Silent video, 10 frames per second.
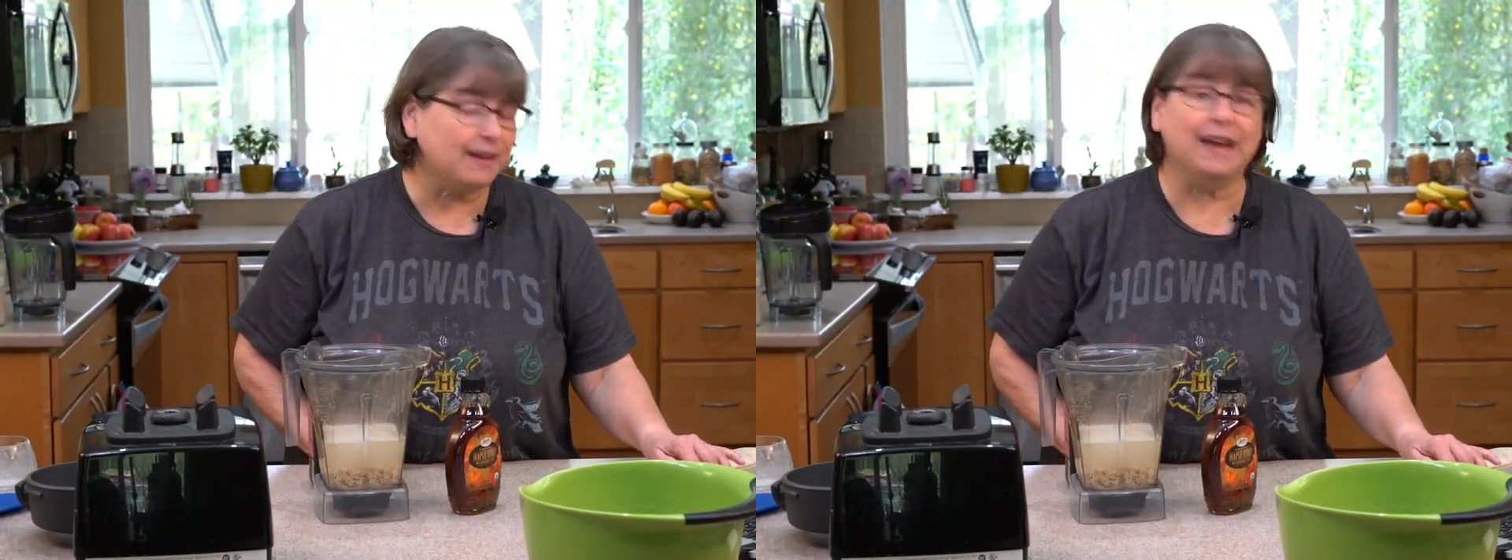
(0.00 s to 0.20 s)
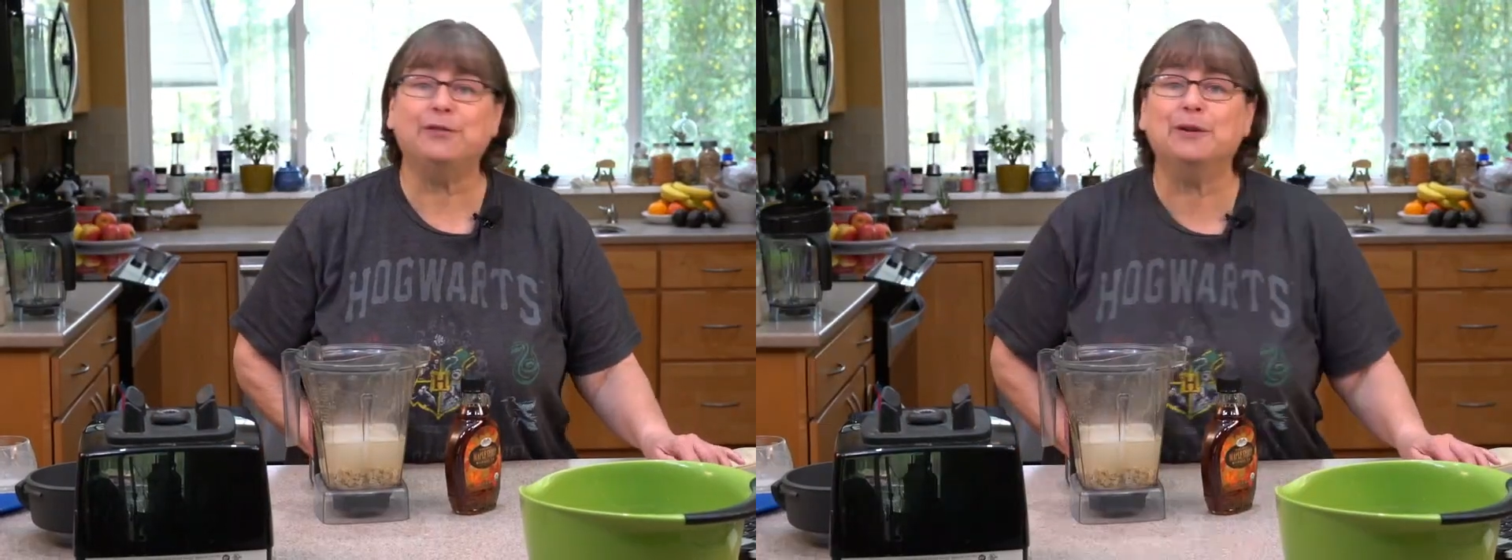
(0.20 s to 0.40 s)

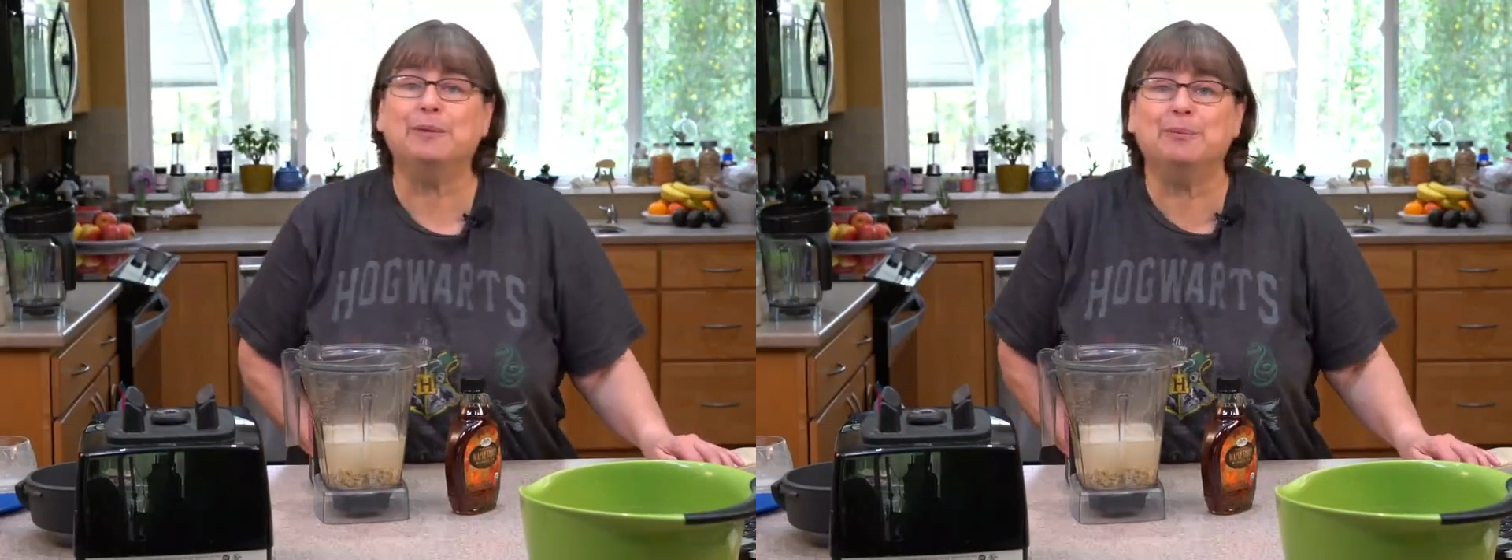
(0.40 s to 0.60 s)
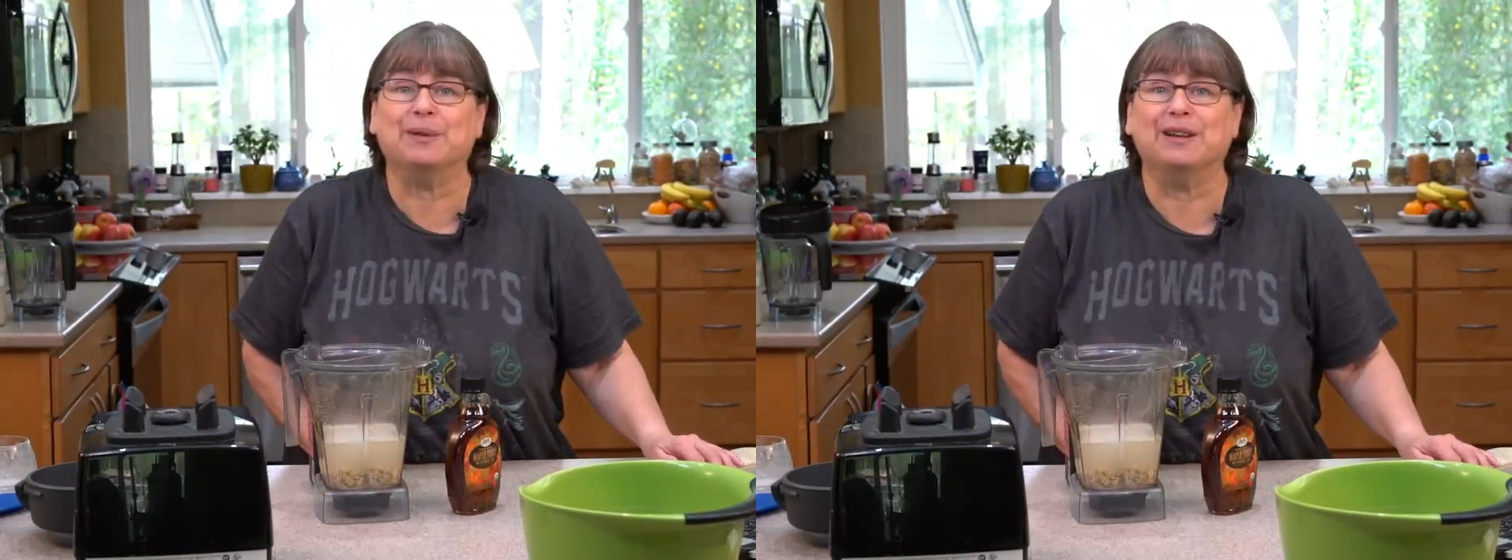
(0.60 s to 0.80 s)
And if you
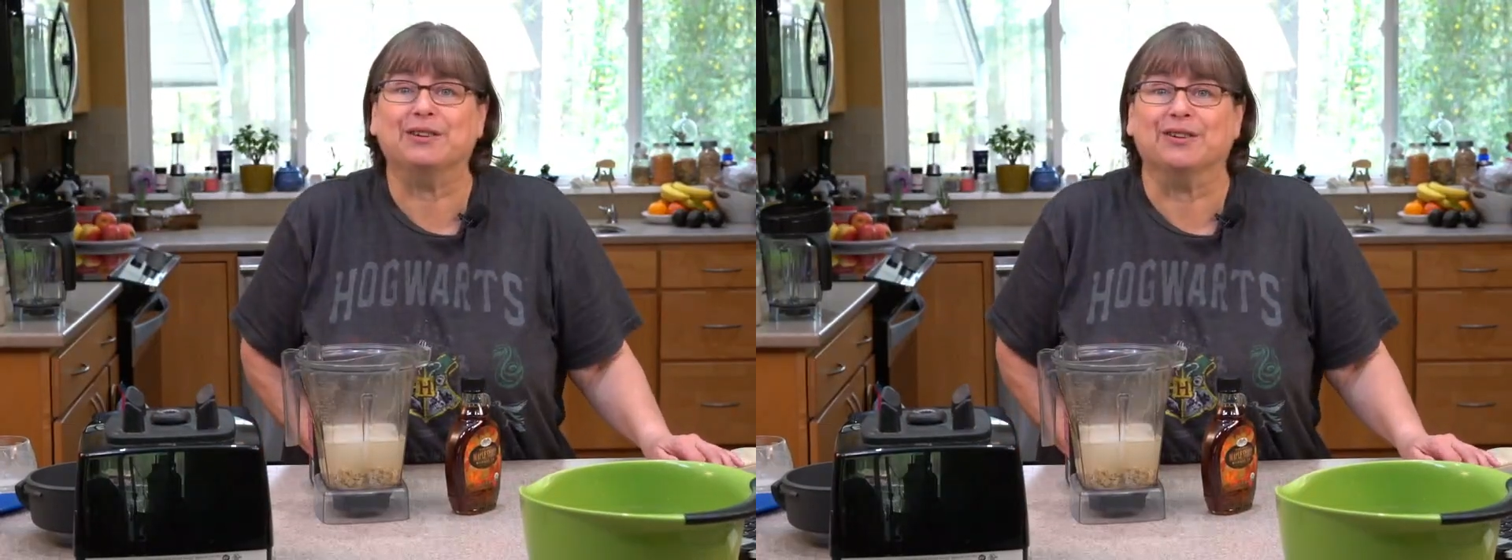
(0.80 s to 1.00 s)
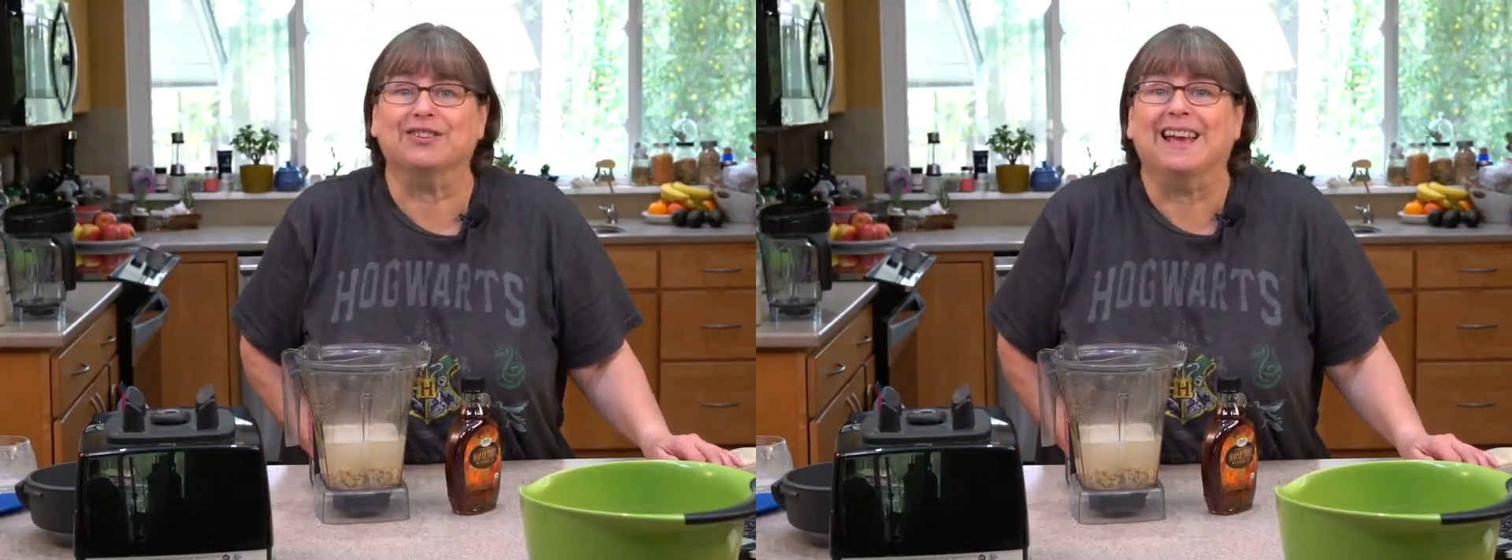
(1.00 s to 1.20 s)
mean
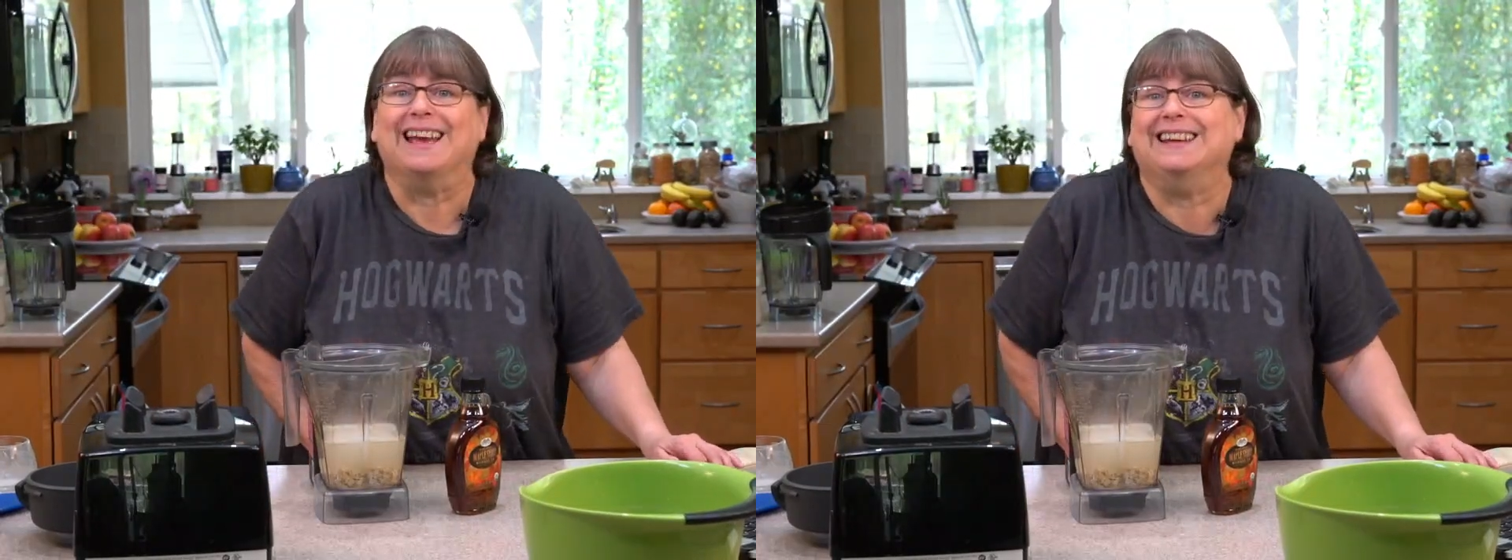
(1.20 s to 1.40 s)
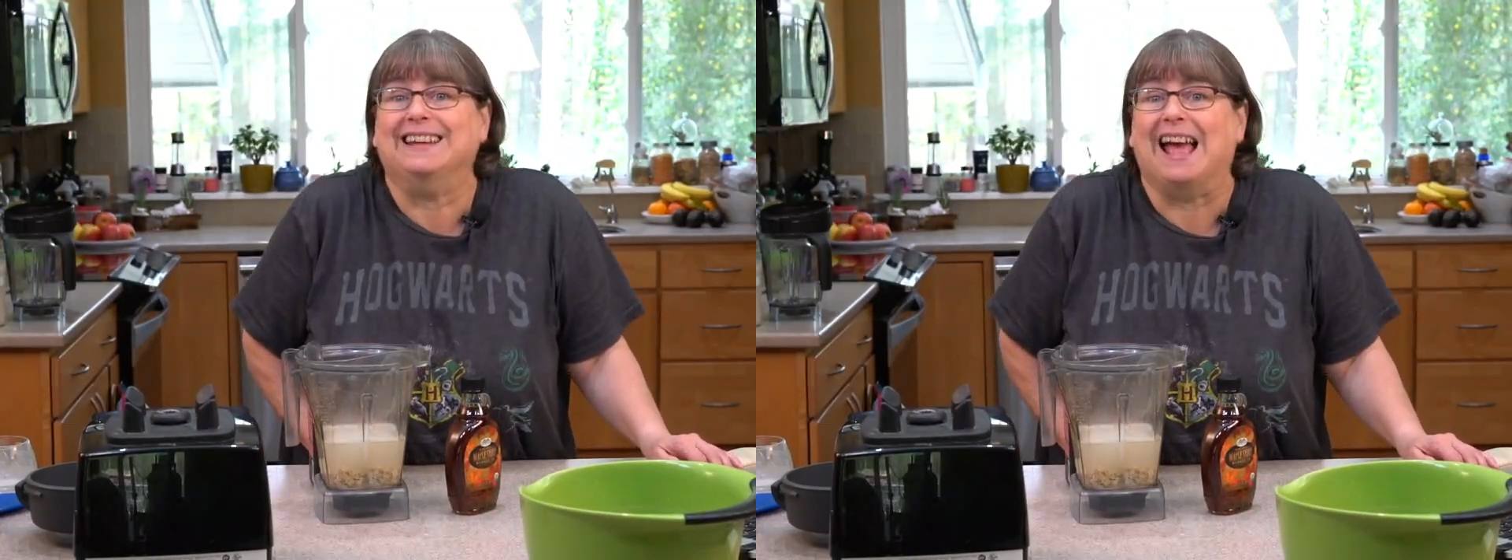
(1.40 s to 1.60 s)
blenders,
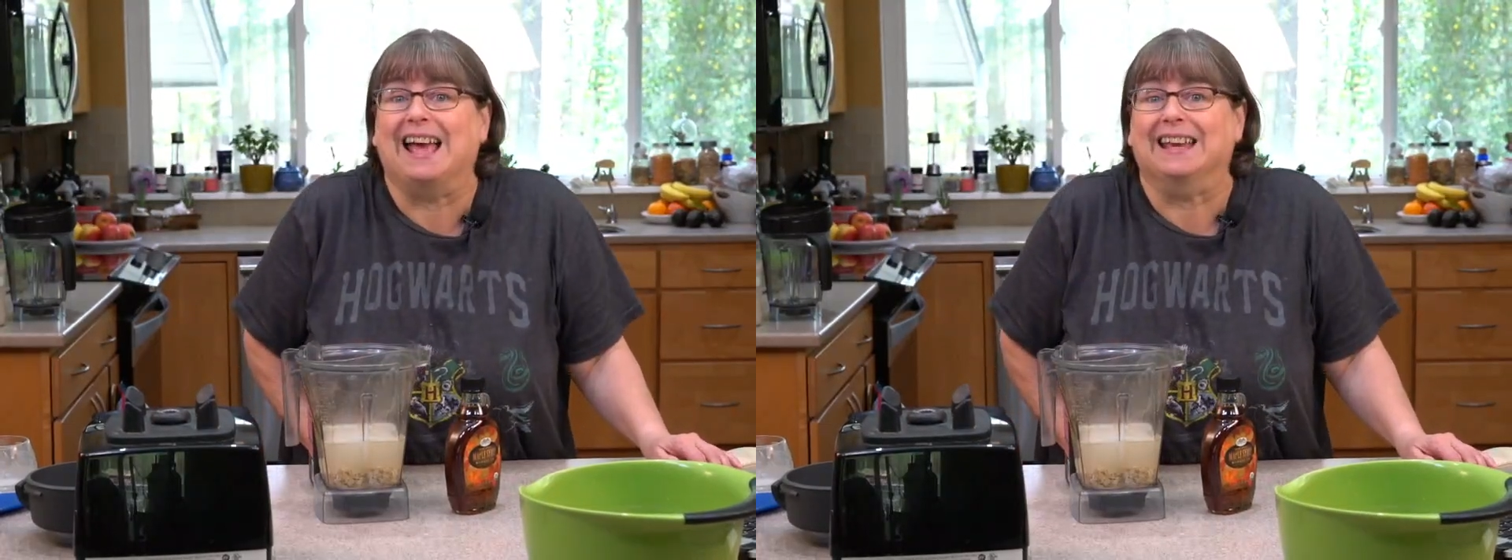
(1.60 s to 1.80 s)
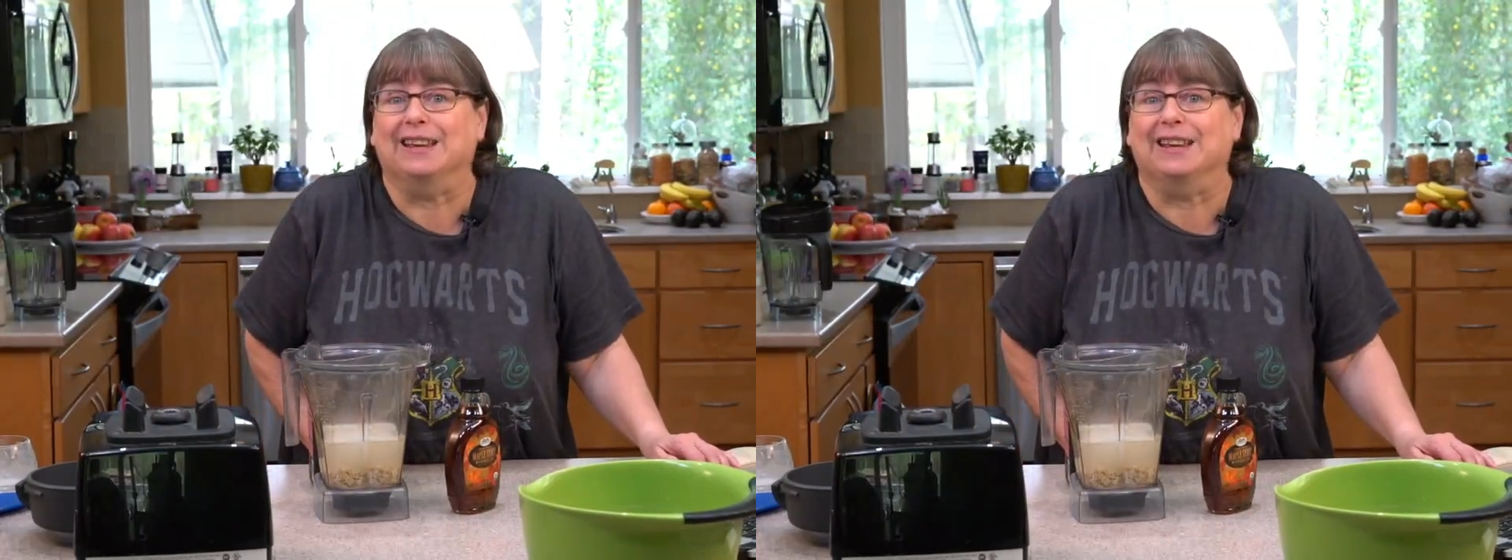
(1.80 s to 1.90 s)
yay,